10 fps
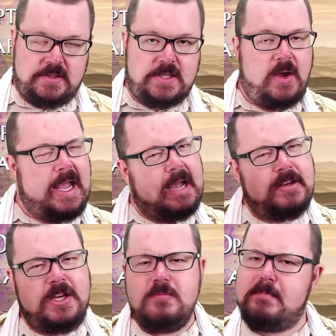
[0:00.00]
So how do
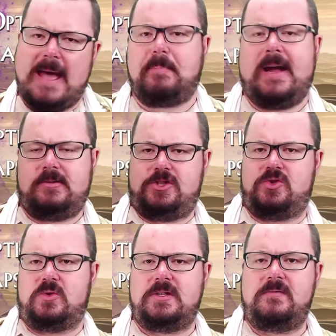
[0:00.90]
you map out
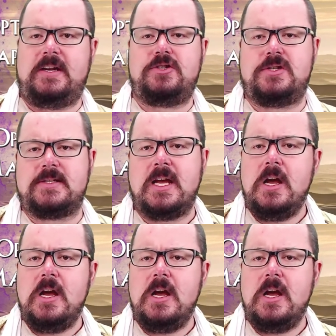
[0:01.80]
short adventures?